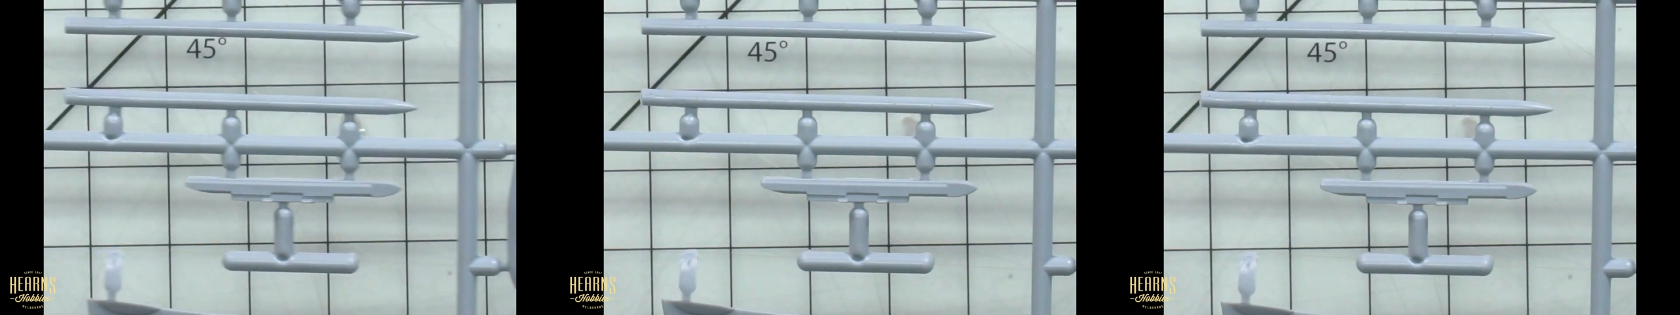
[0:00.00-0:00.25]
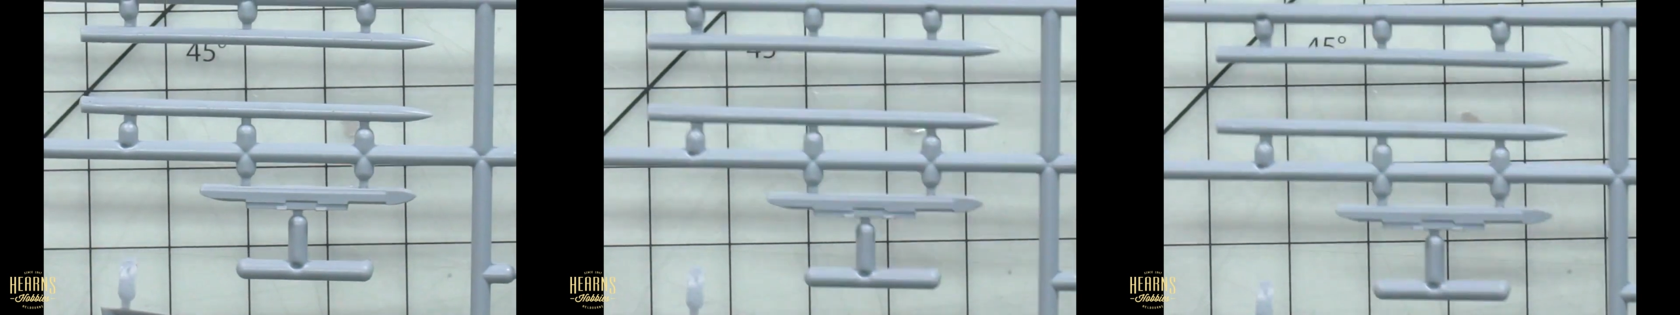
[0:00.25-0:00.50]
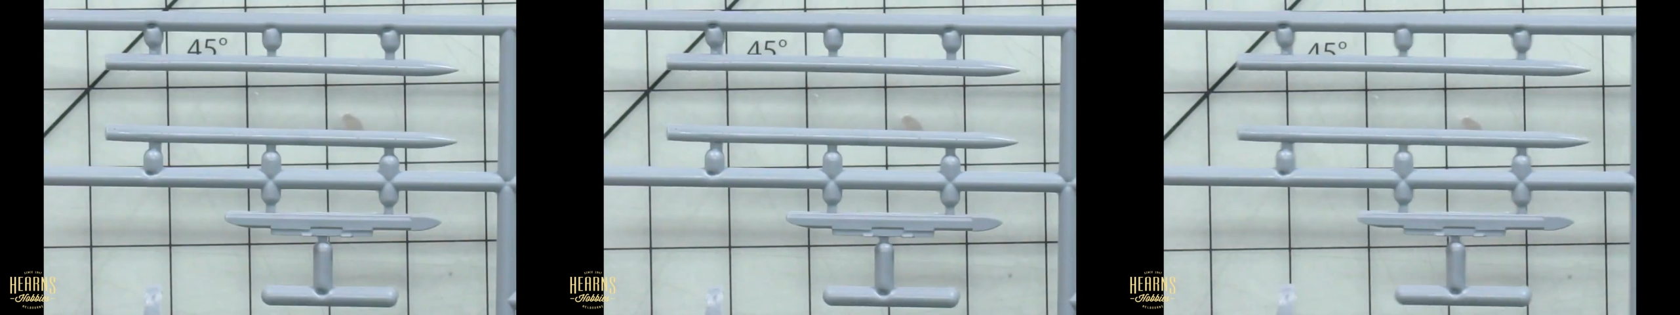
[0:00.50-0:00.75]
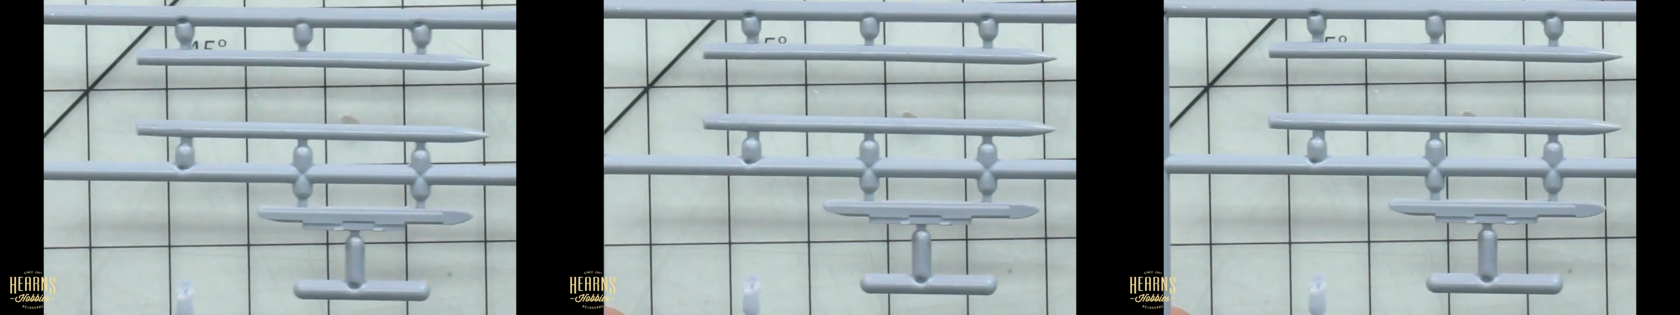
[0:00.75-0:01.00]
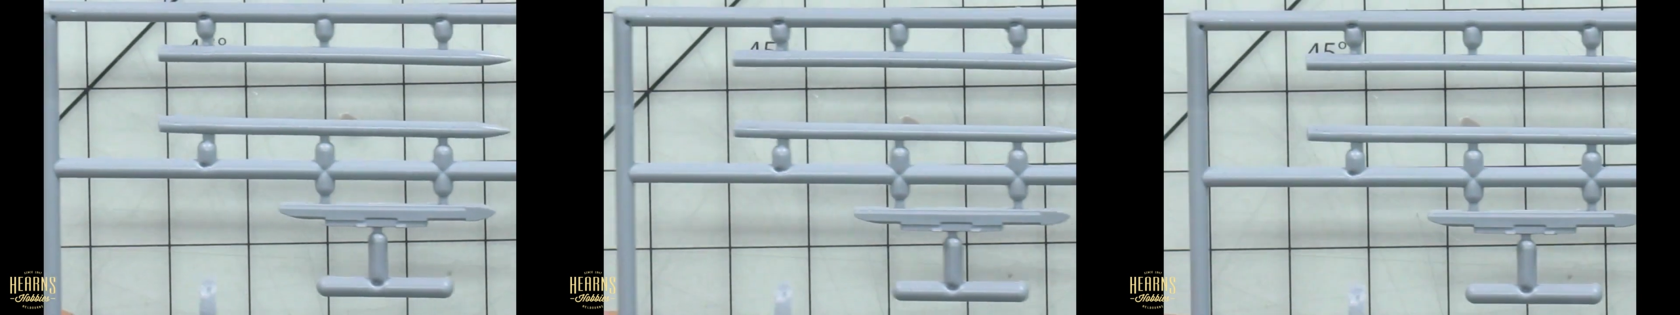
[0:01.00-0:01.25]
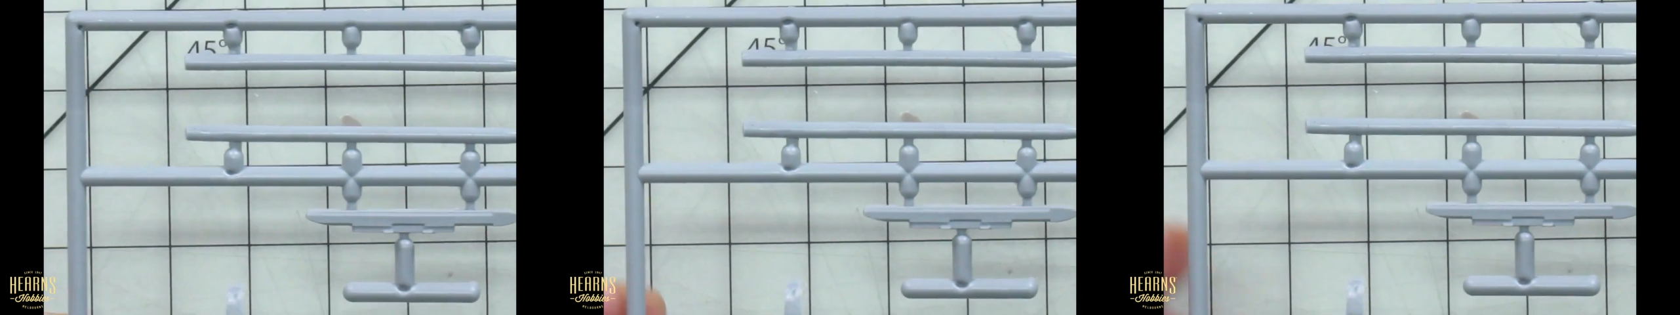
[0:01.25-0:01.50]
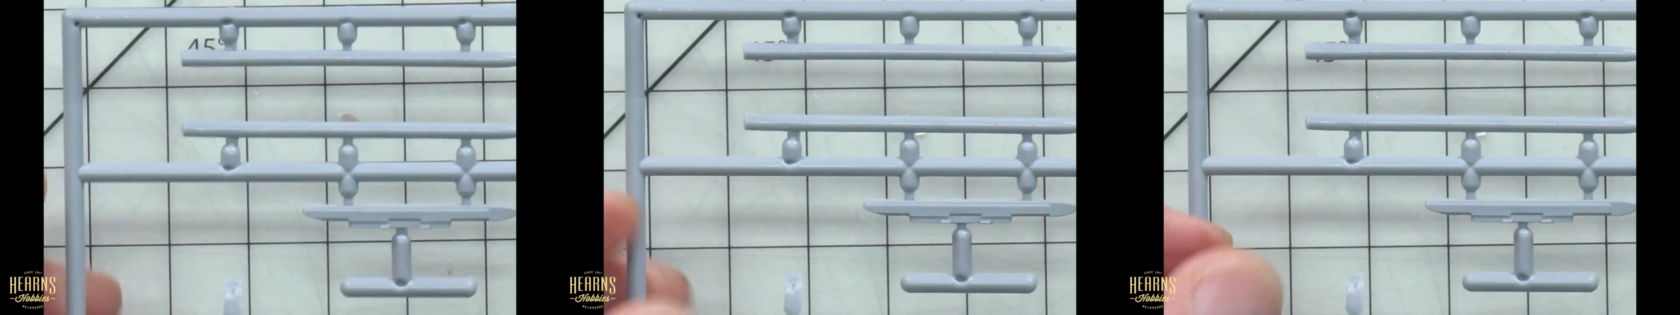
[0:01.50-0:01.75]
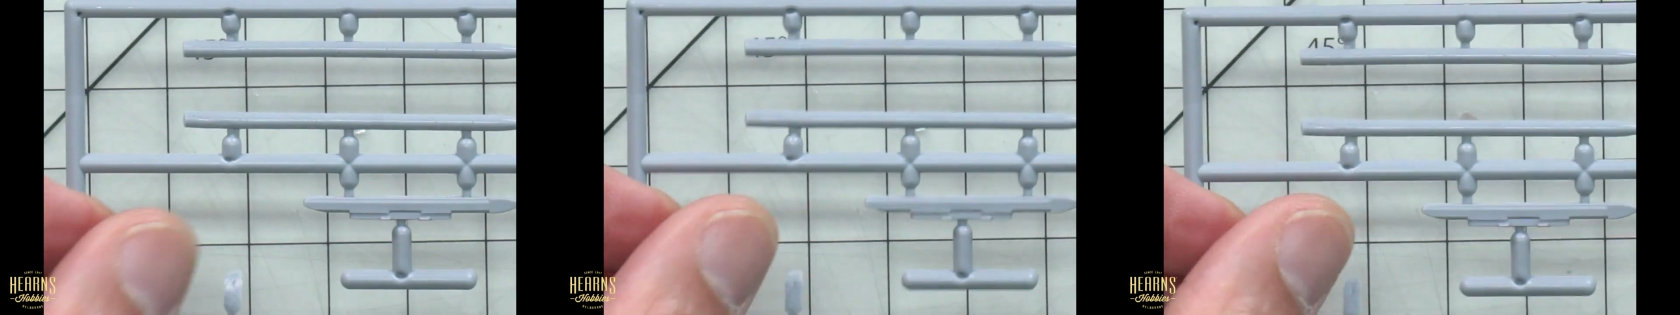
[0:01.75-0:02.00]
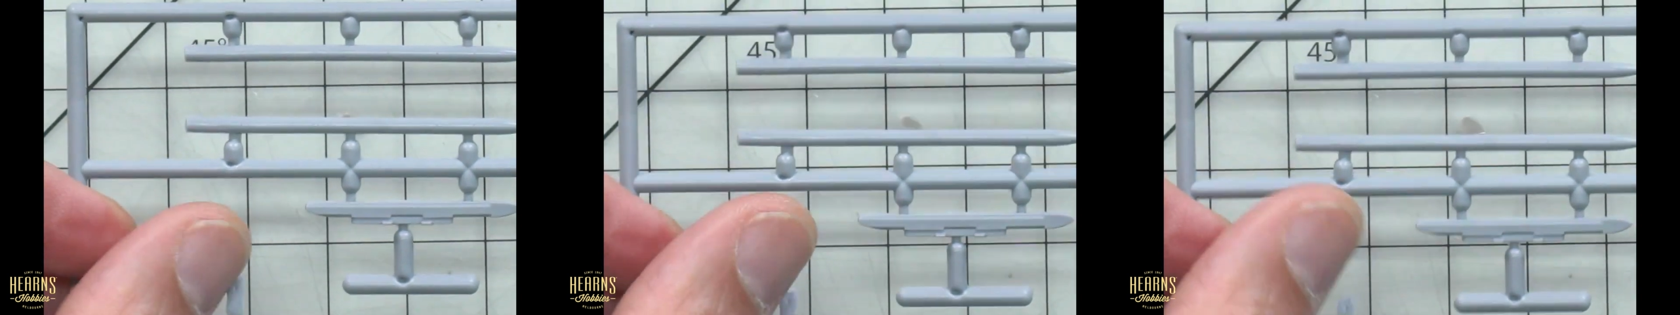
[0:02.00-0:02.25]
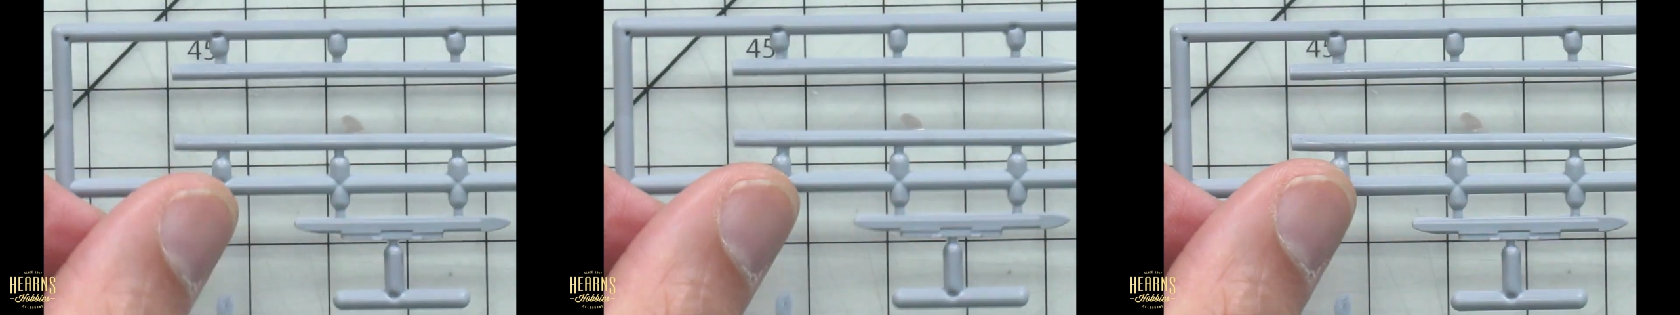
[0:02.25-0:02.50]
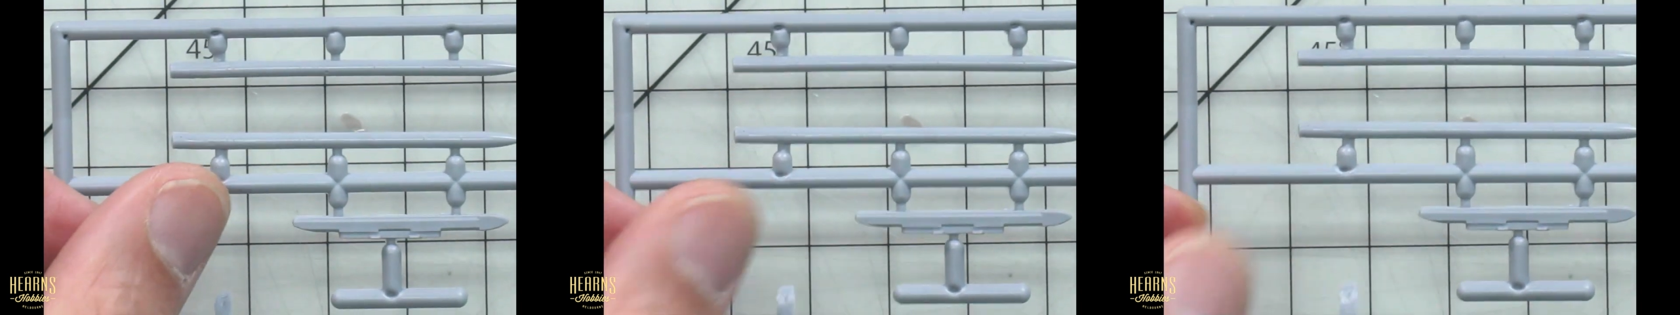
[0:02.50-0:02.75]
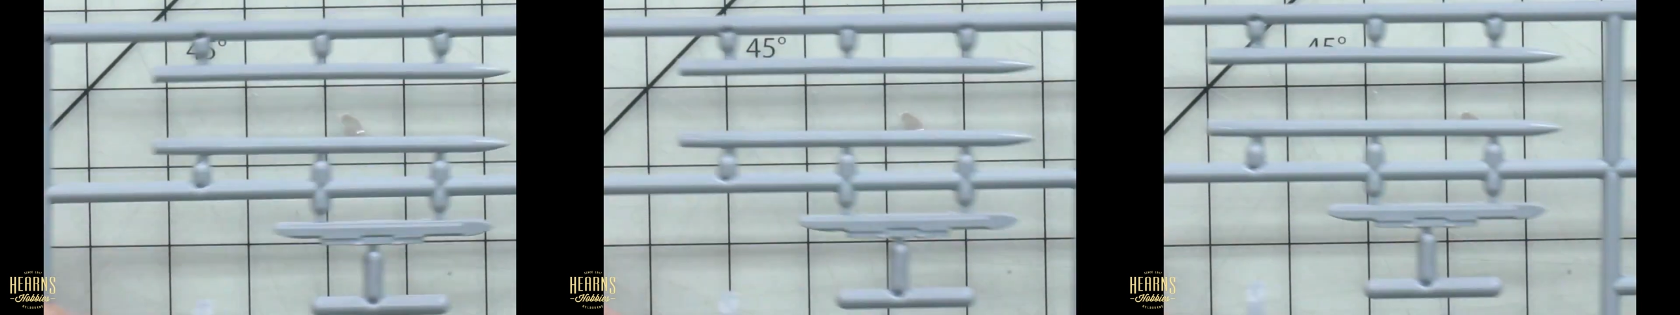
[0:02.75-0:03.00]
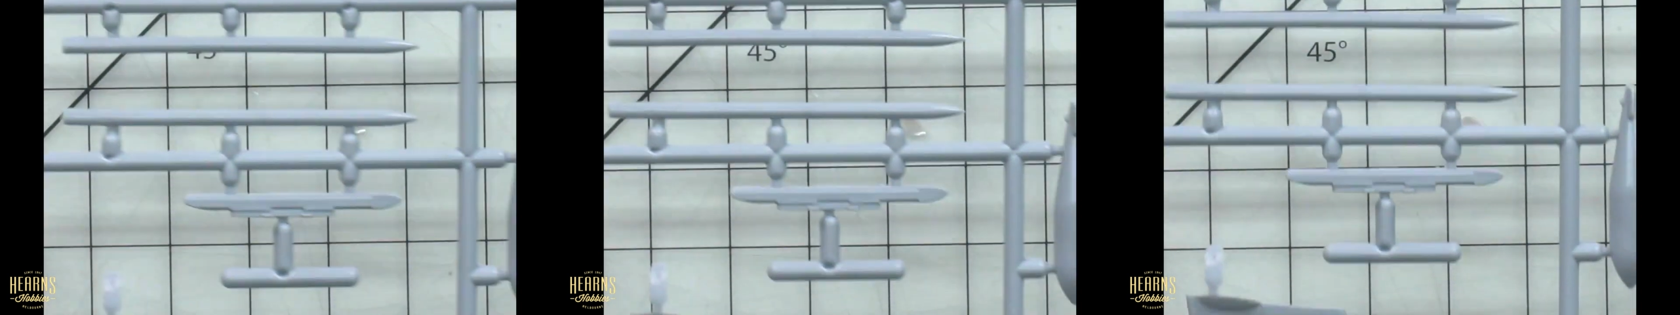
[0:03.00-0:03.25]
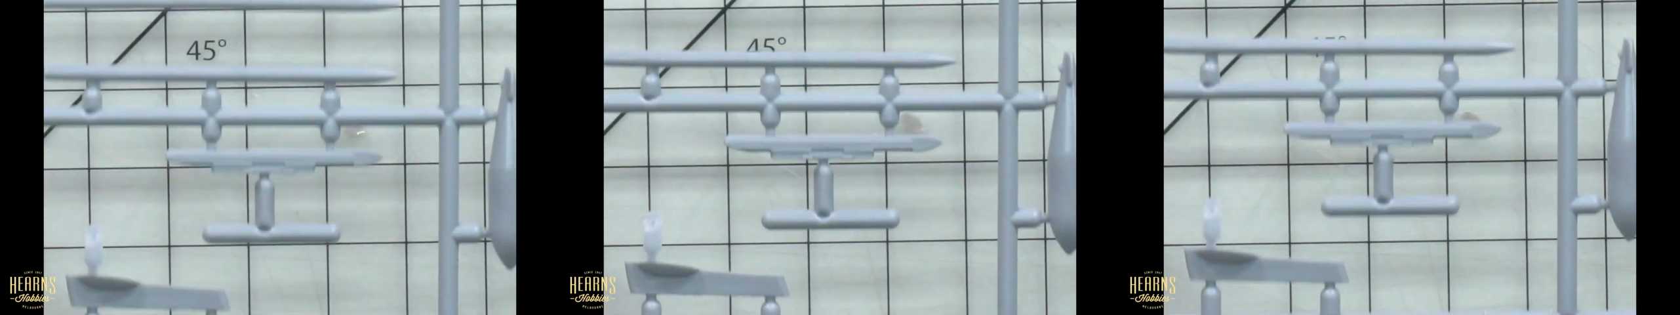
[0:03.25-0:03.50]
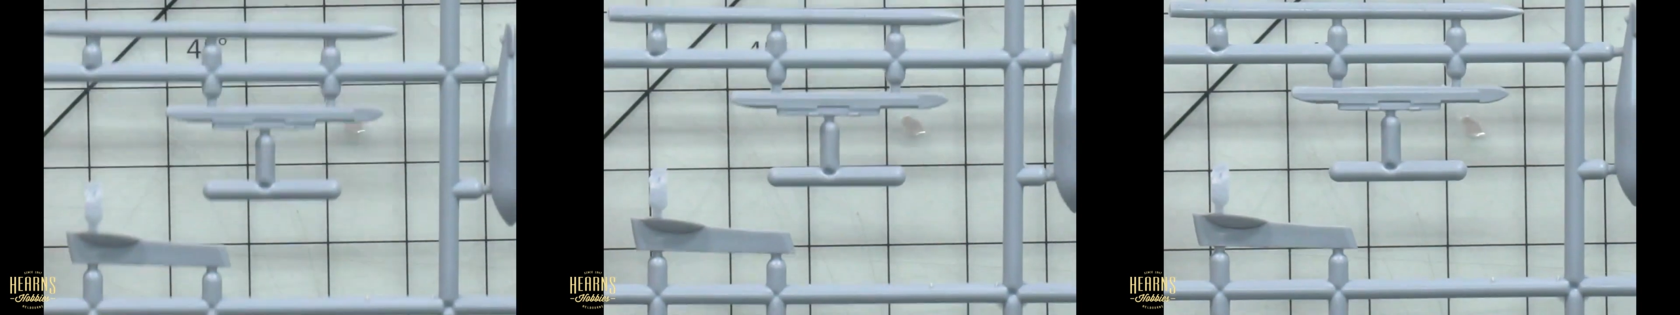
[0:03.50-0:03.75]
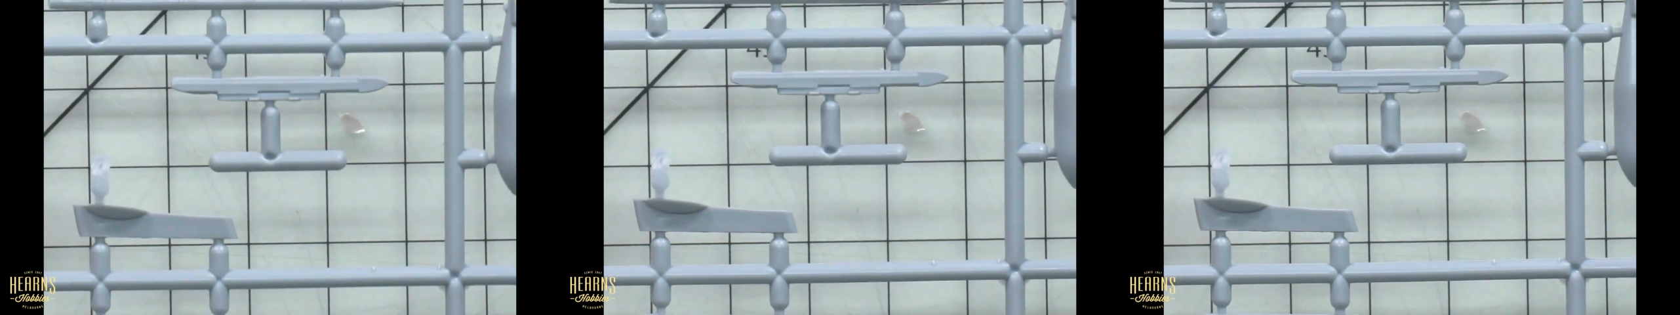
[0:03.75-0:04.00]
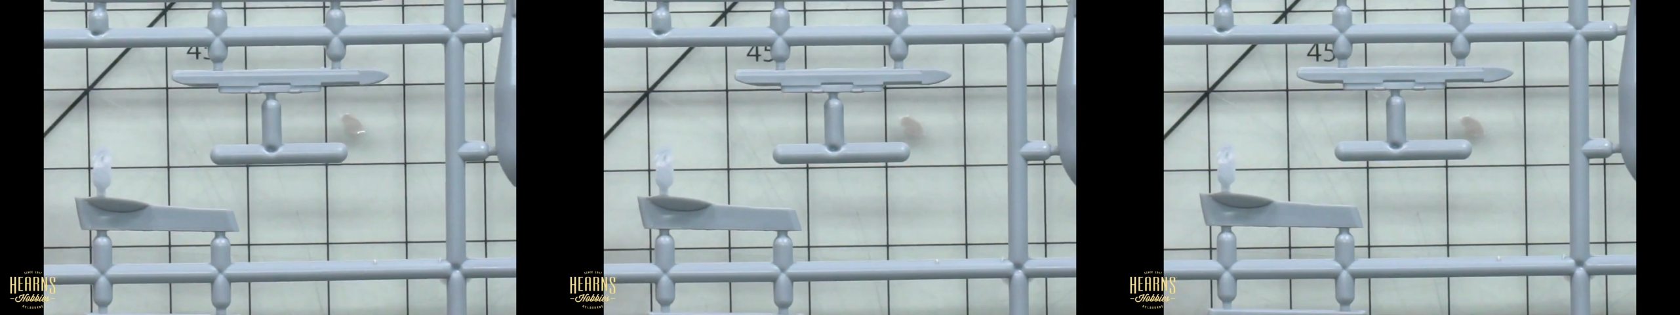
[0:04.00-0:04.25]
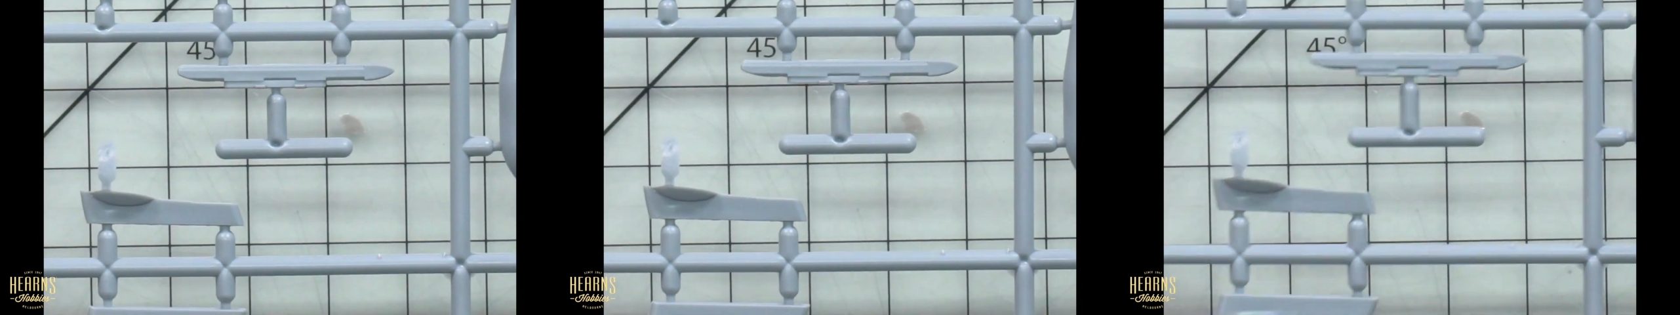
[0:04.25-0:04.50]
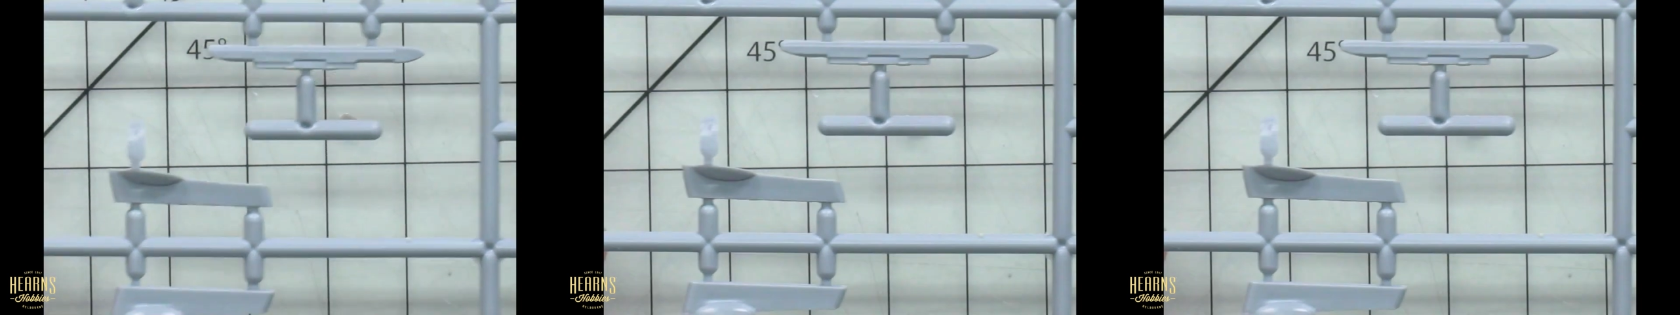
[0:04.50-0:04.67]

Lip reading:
No face is visible, so there are no lips to read.